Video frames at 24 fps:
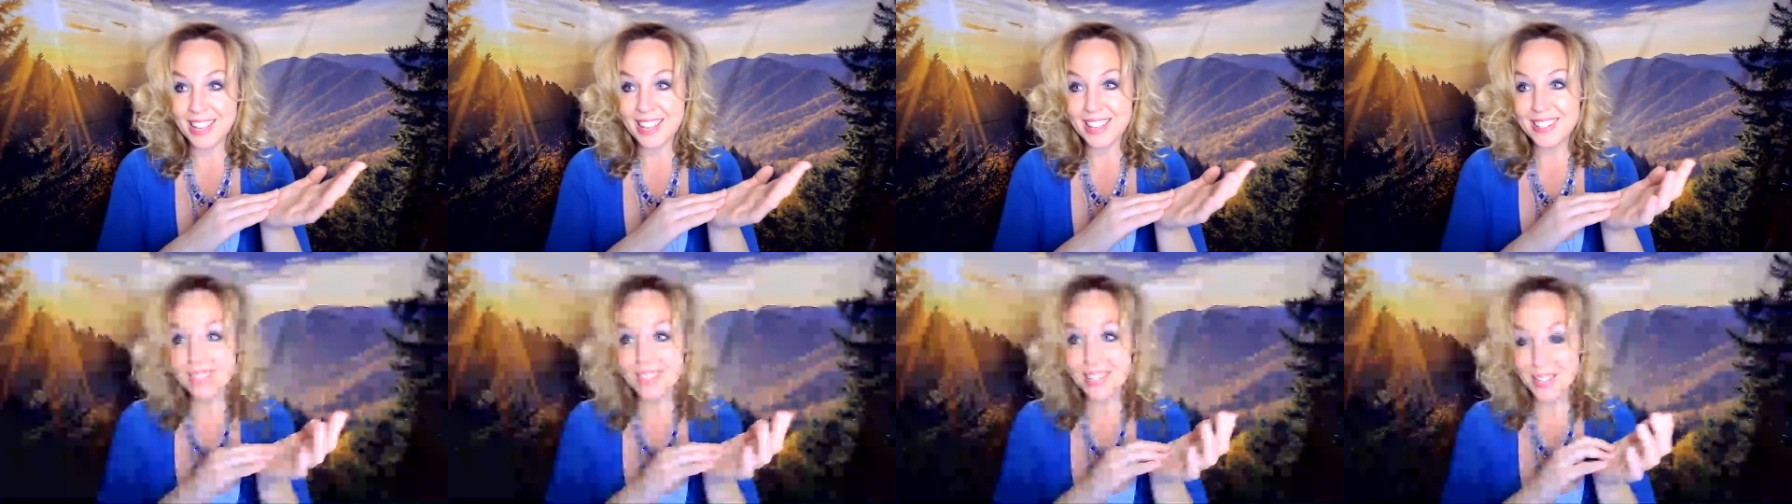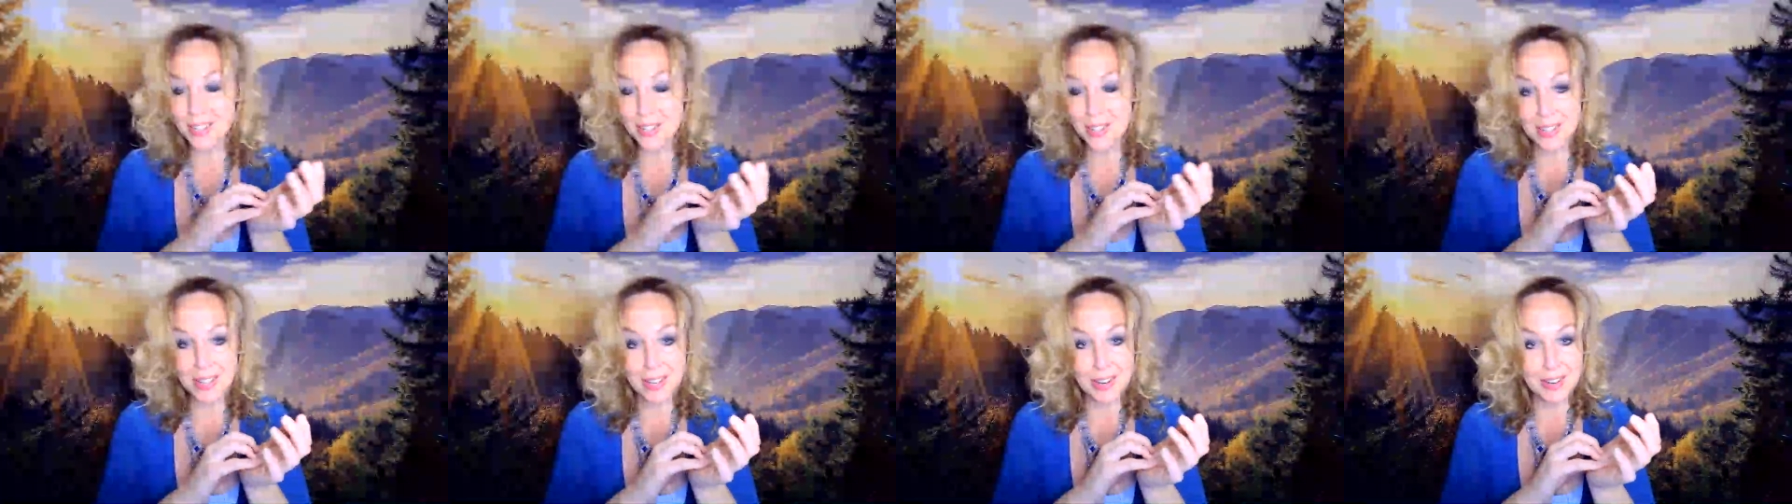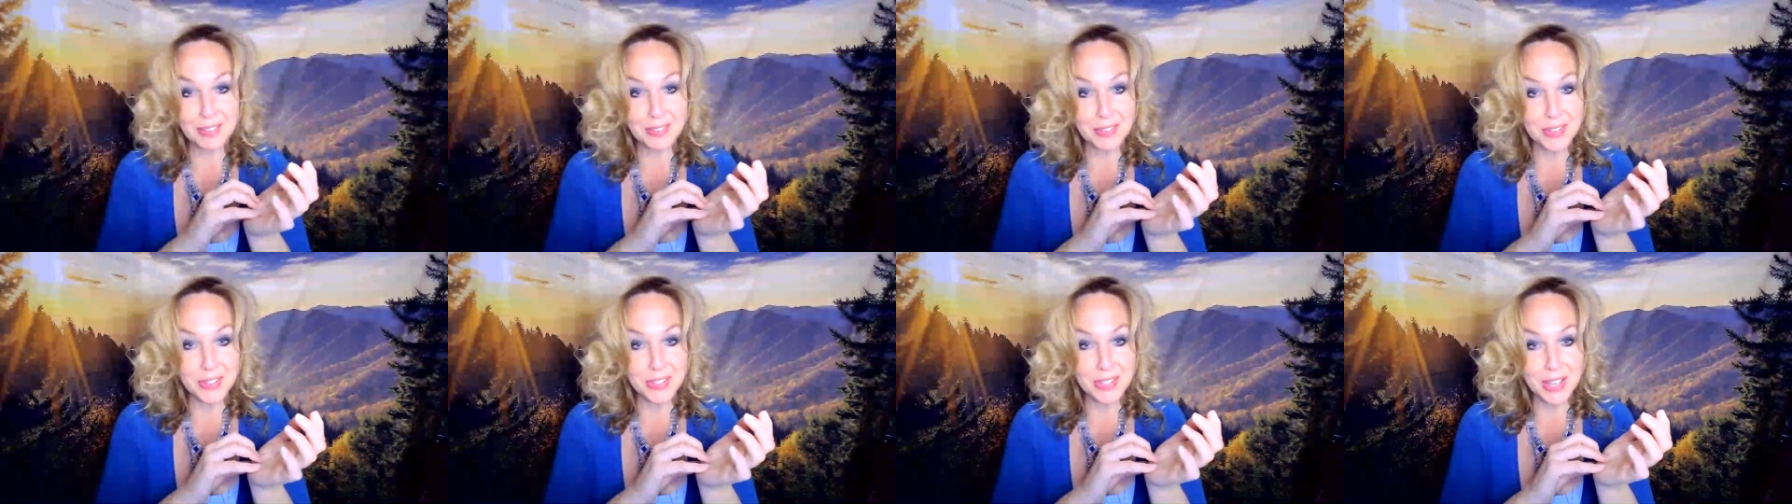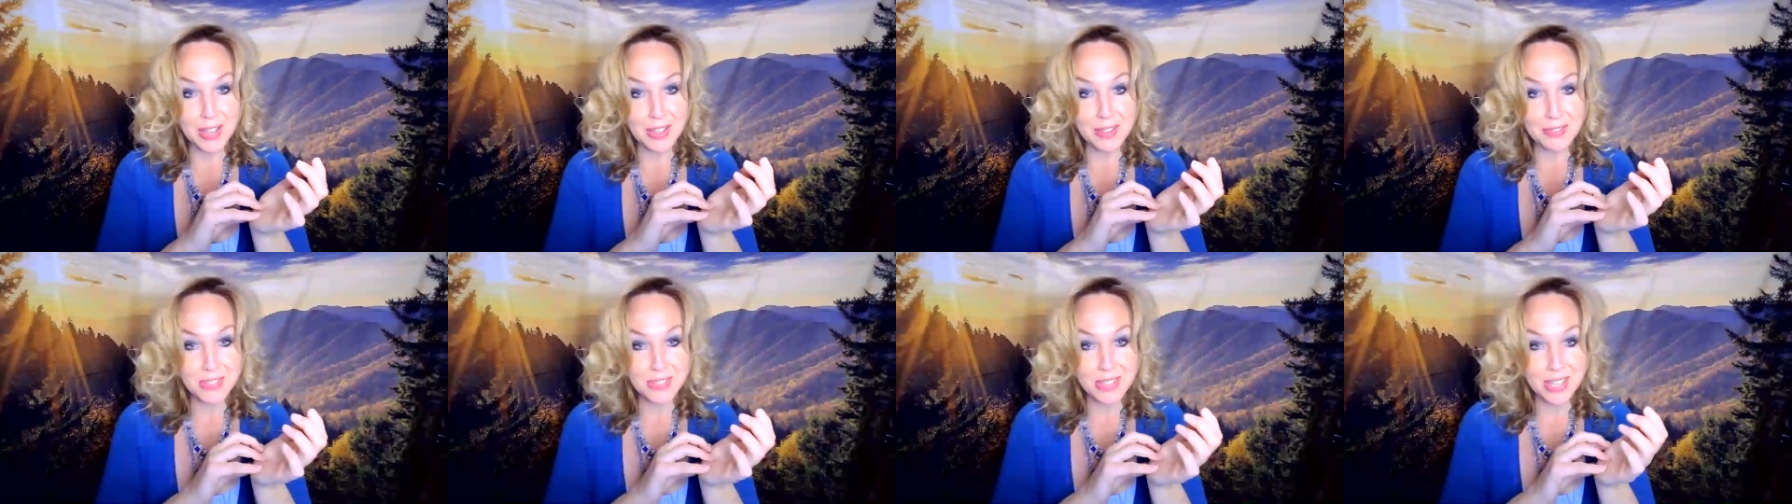take good care of
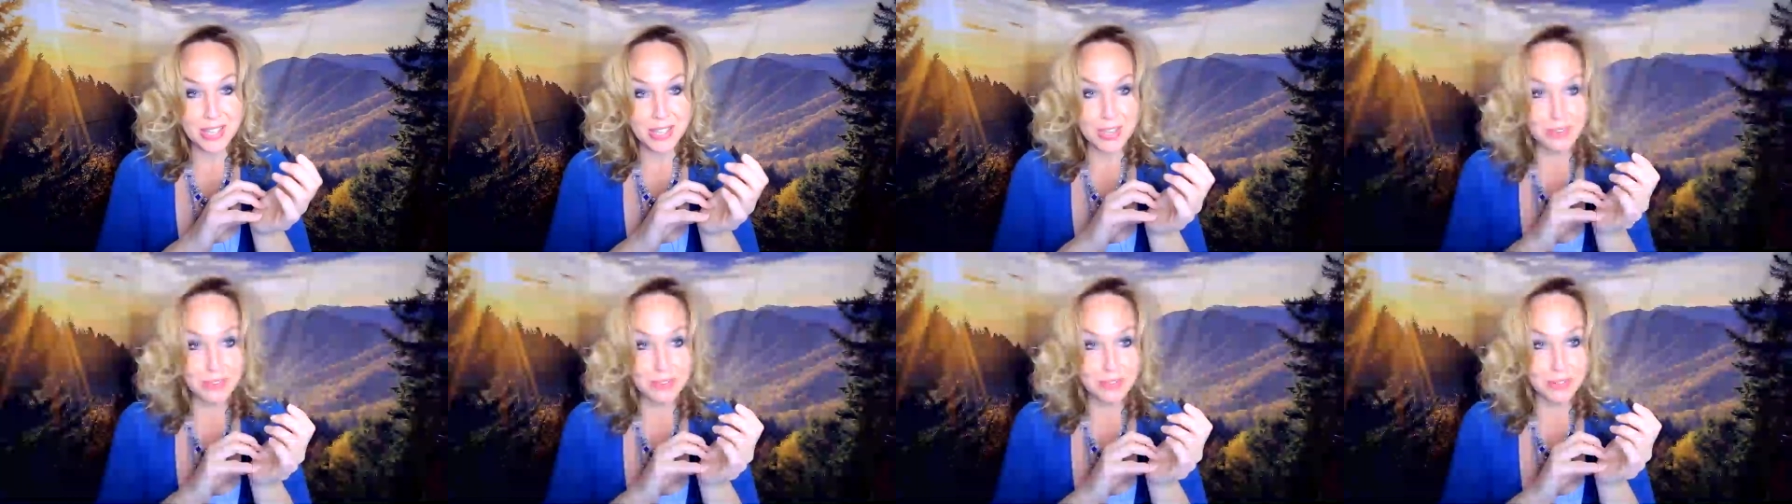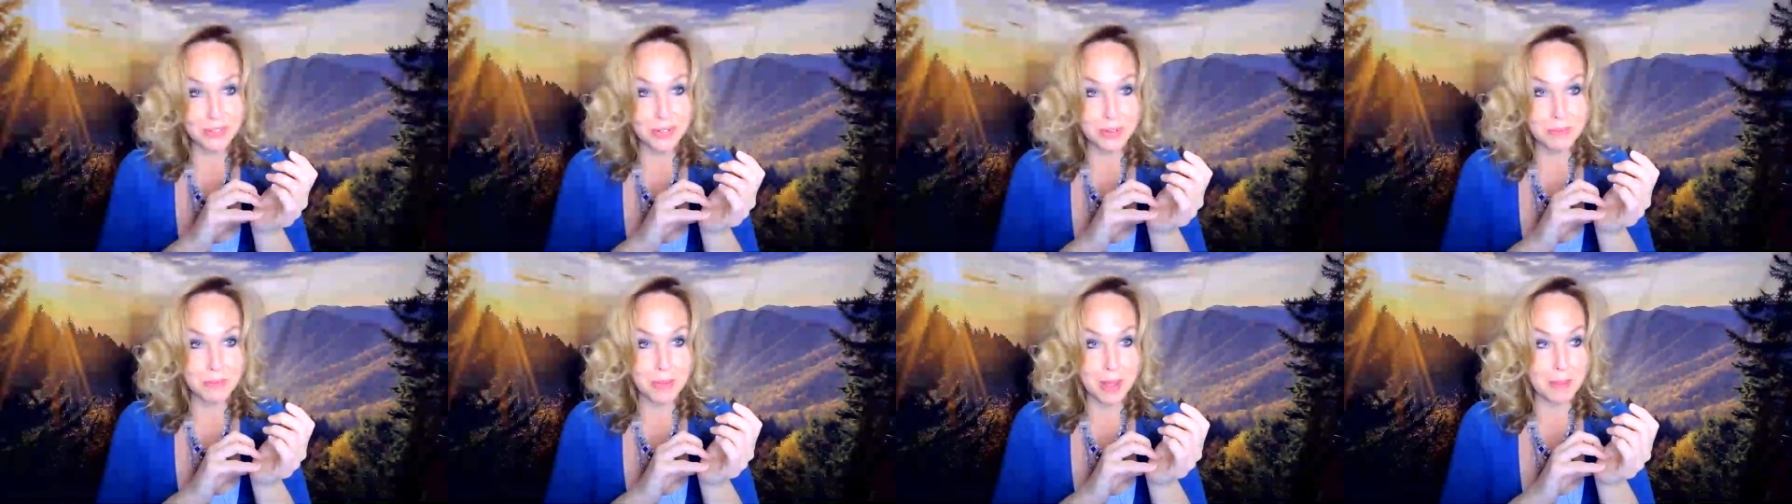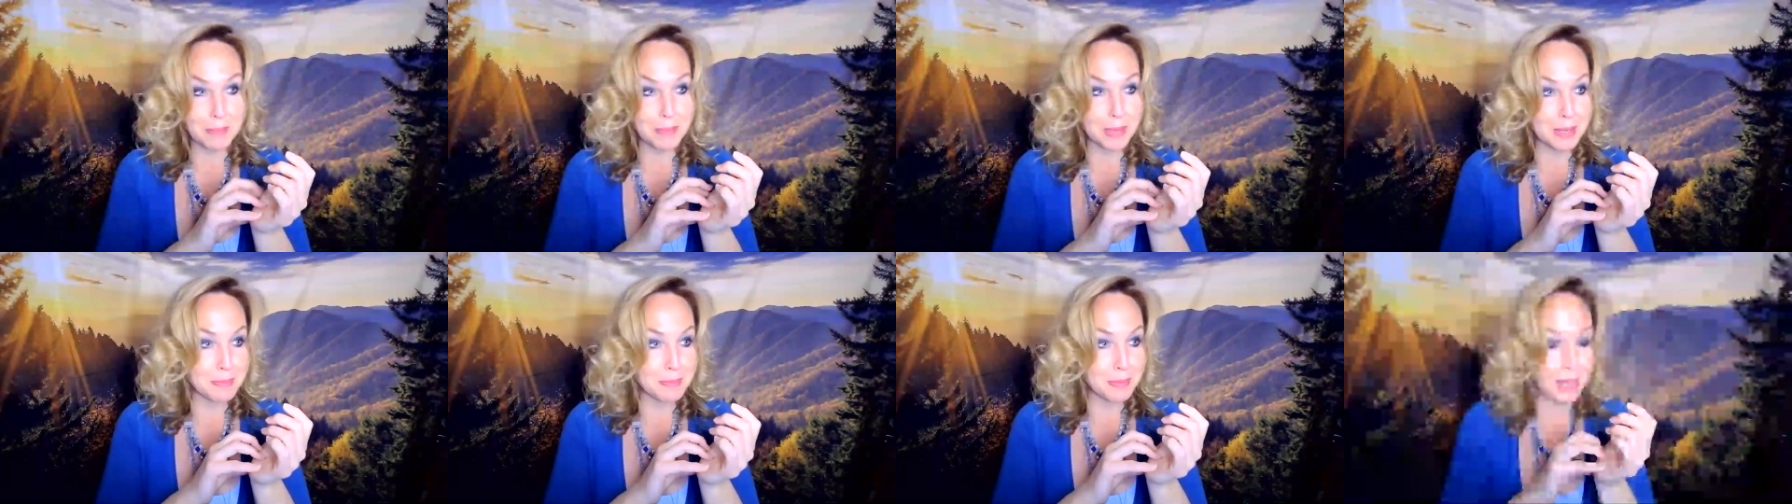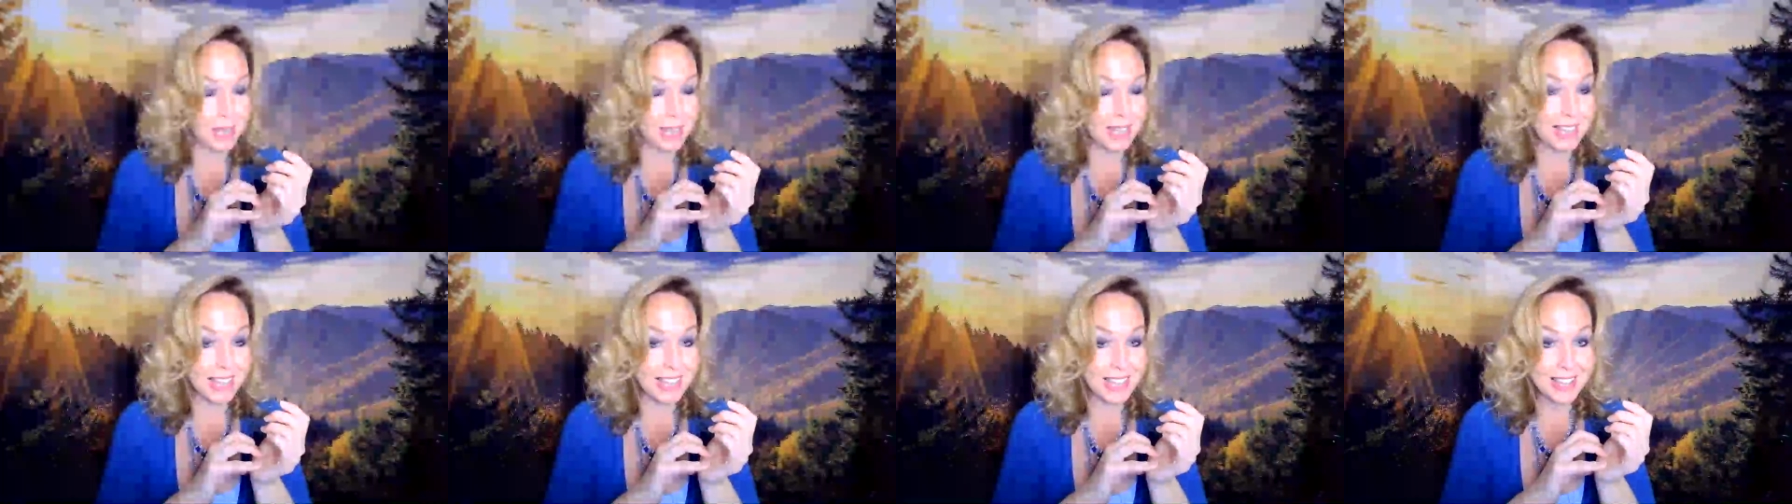yourselves. Thank you for popping
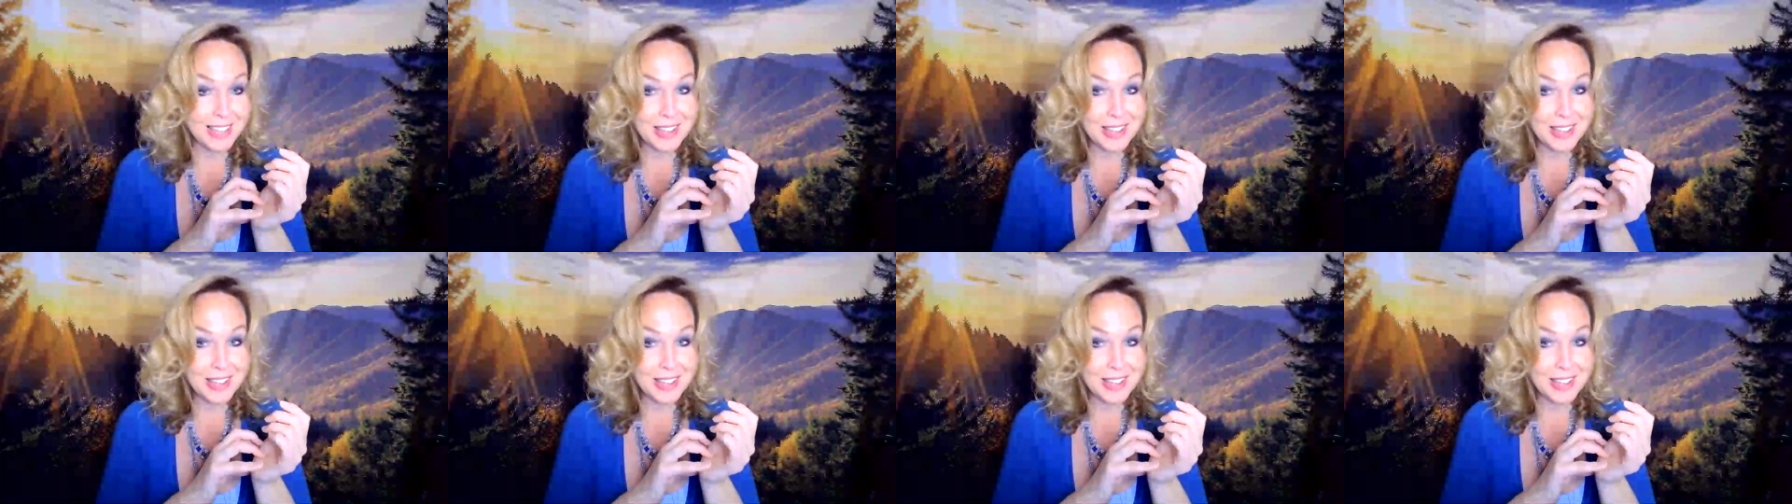by.